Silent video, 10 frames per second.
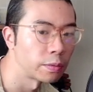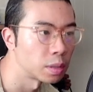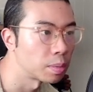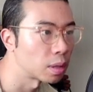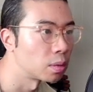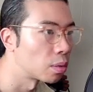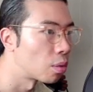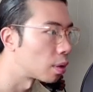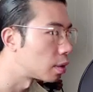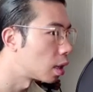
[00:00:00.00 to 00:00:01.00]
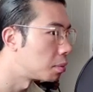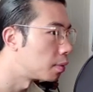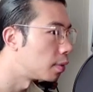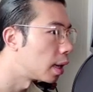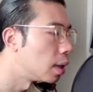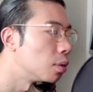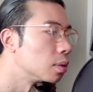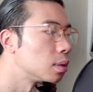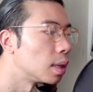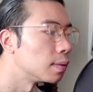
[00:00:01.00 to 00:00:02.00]
with respect to recording time of
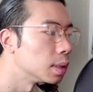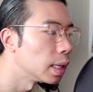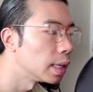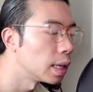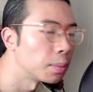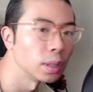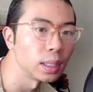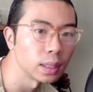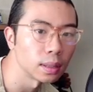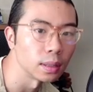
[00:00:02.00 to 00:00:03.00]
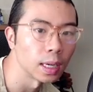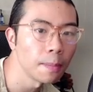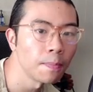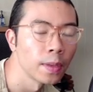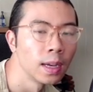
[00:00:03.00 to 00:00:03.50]
9:07 a.m. on the Eastern Time.